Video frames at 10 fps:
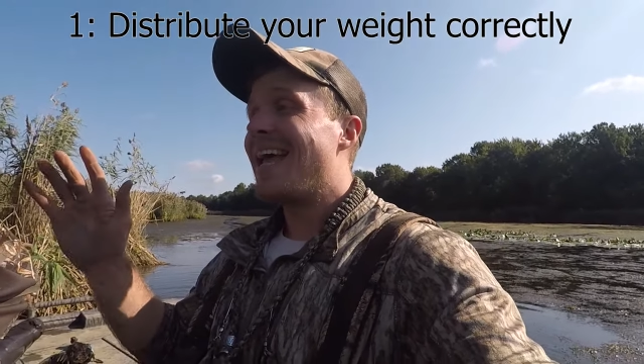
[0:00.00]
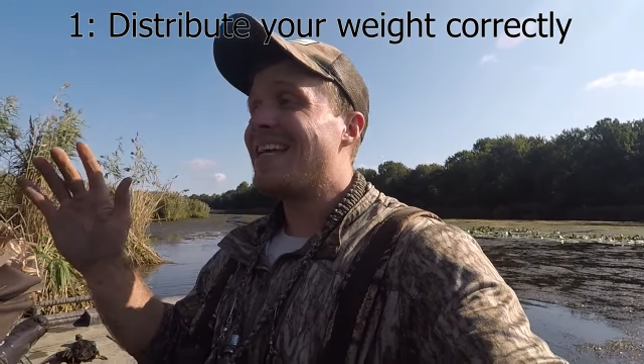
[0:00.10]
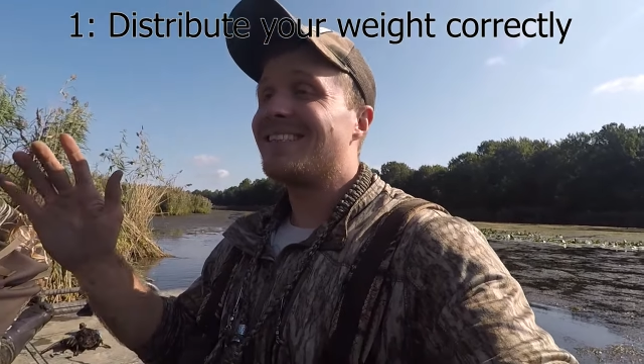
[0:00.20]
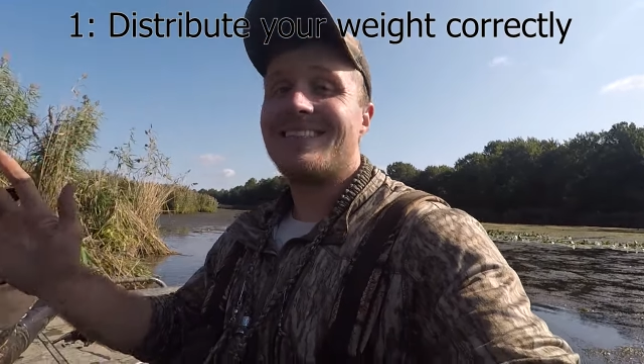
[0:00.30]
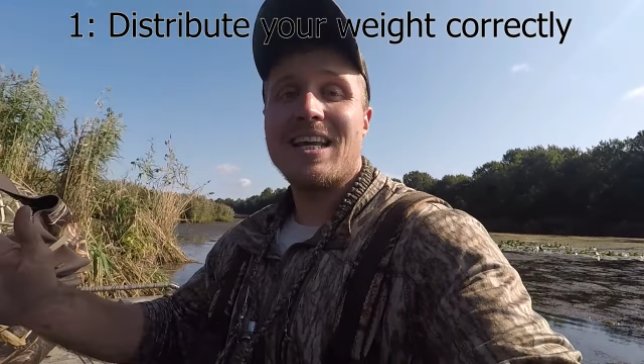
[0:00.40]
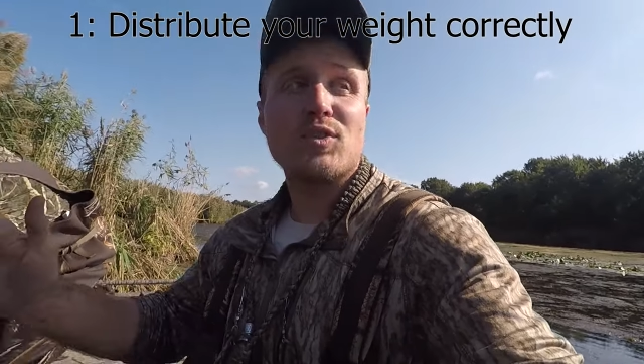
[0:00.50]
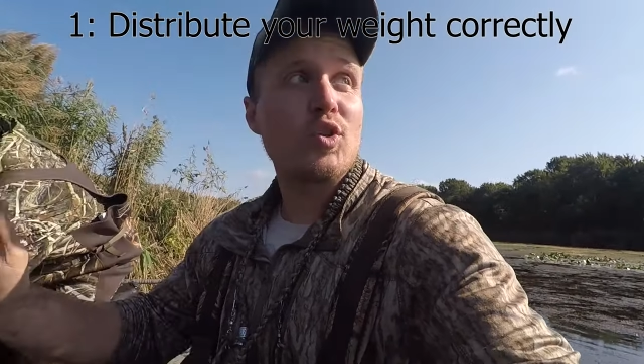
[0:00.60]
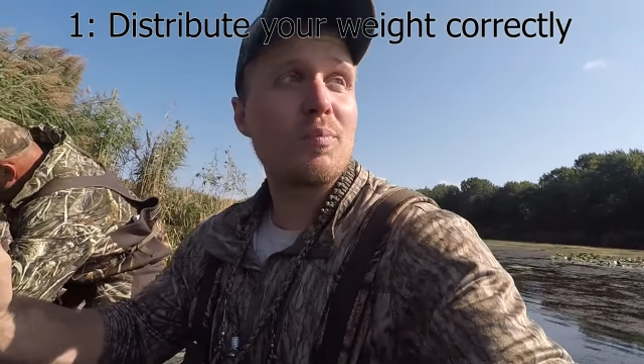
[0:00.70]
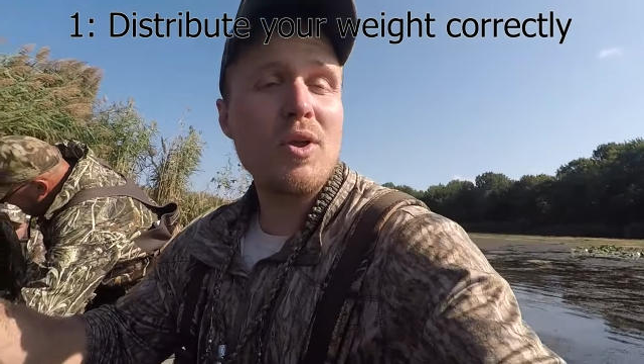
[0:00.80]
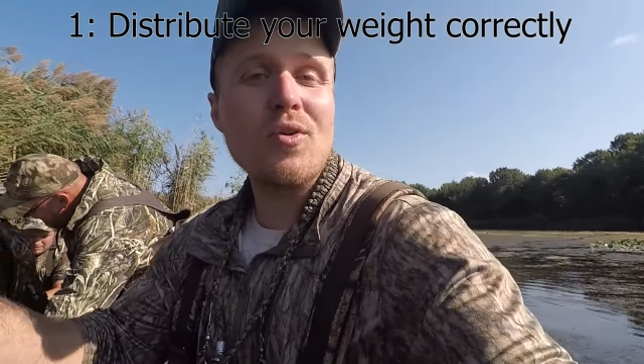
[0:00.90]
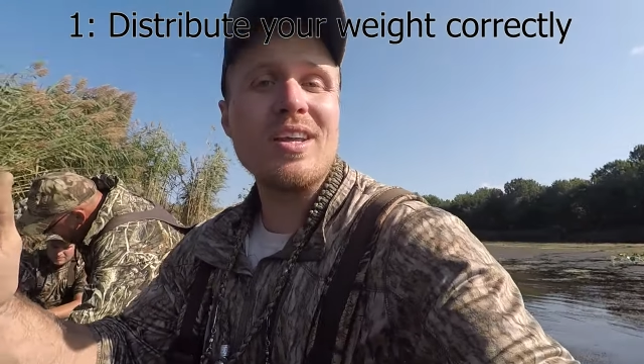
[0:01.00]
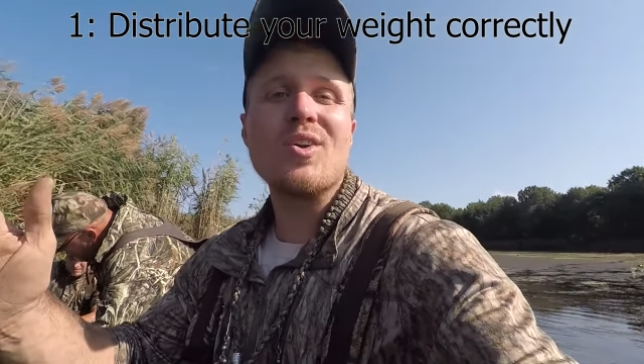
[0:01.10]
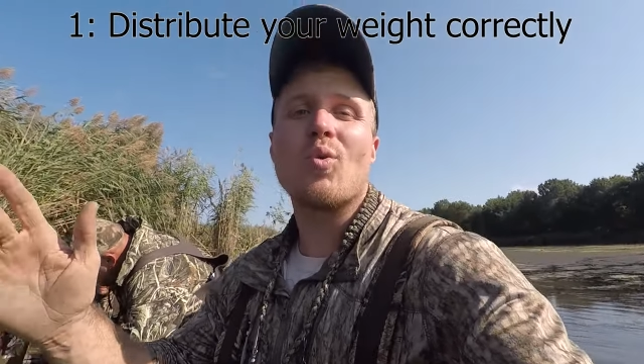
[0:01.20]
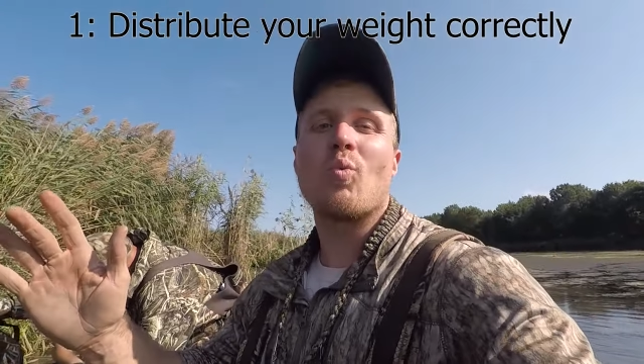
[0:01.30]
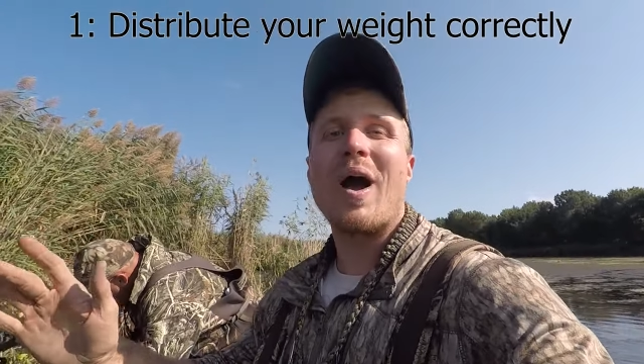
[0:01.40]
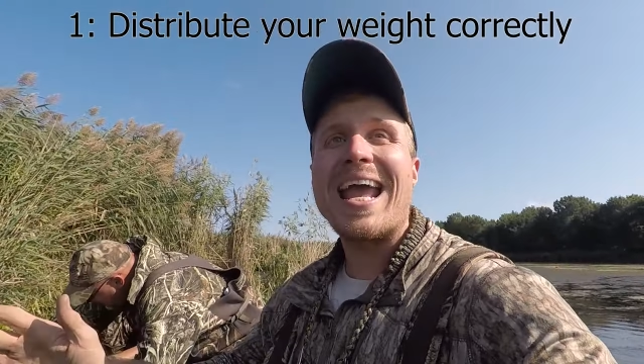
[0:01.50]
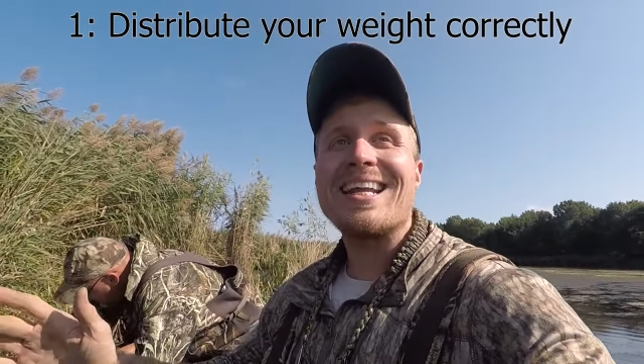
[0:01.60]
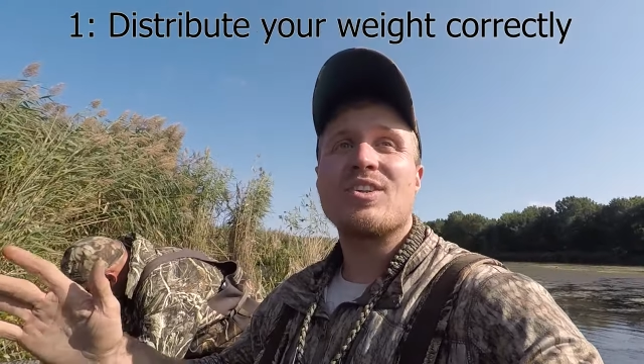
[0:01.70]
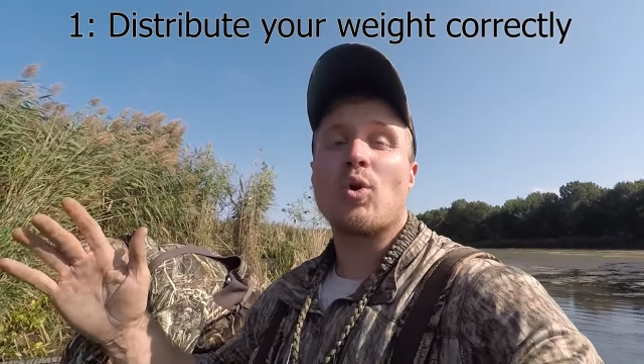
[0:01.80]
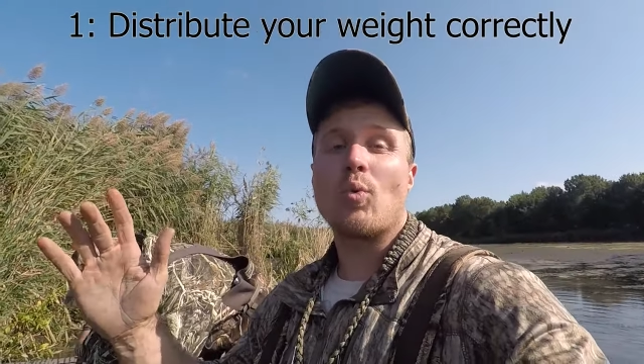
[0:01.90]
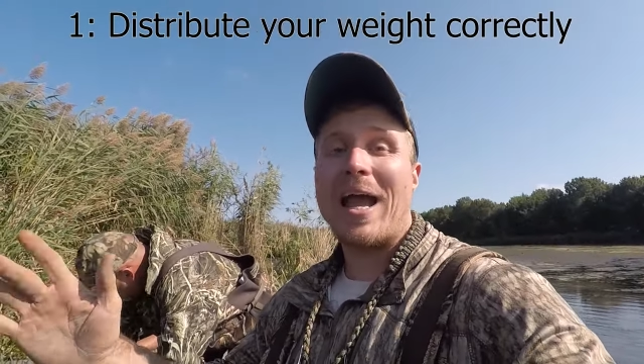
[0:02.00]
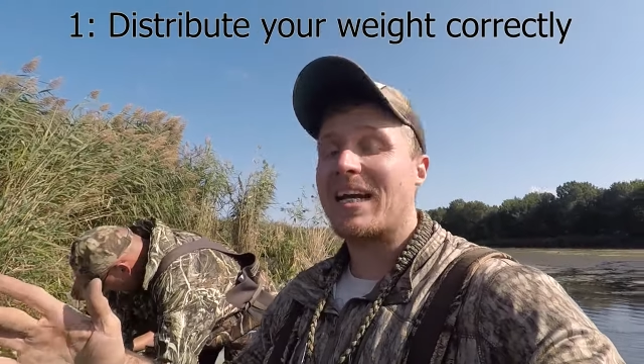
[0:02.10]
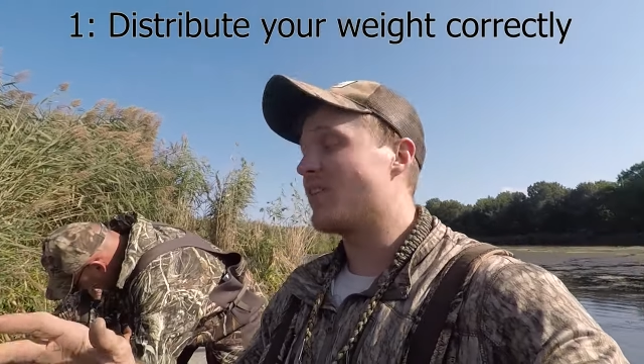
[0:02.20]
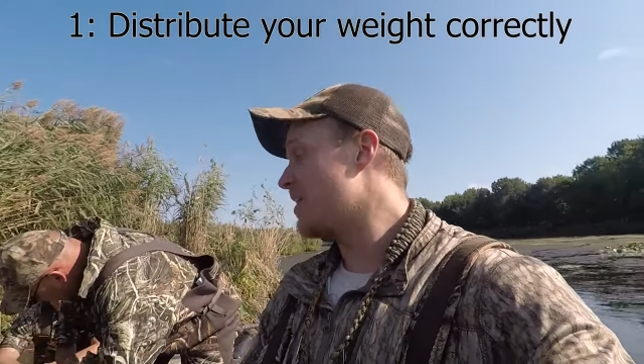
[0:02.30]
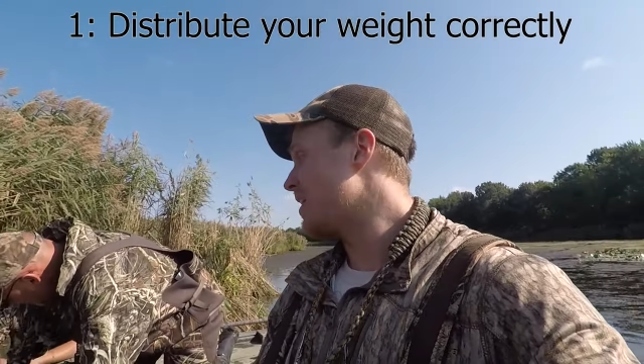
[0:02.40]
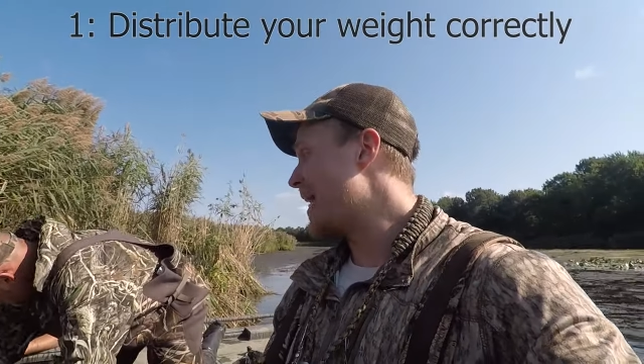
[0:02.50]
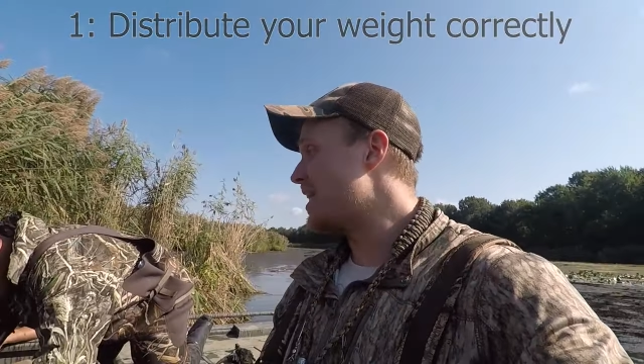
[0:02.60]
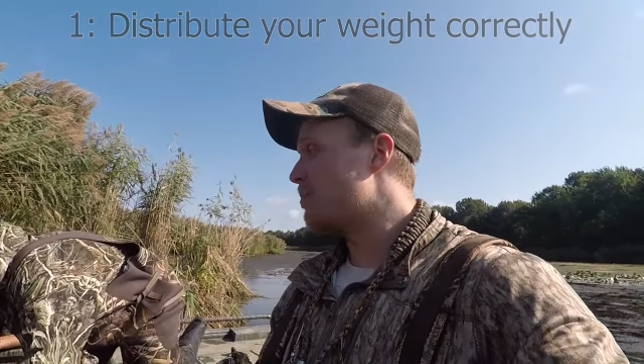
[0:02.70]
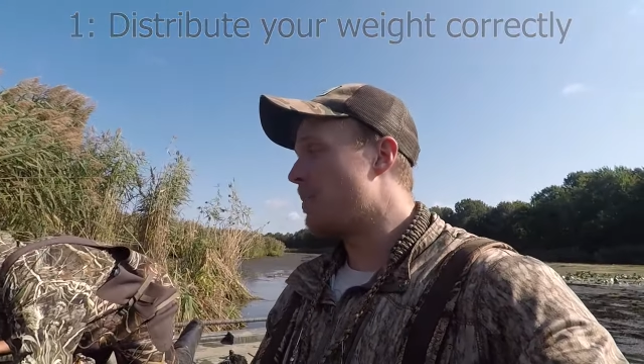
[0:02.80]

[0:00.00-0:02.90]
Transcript: is distributing your weight correctly in the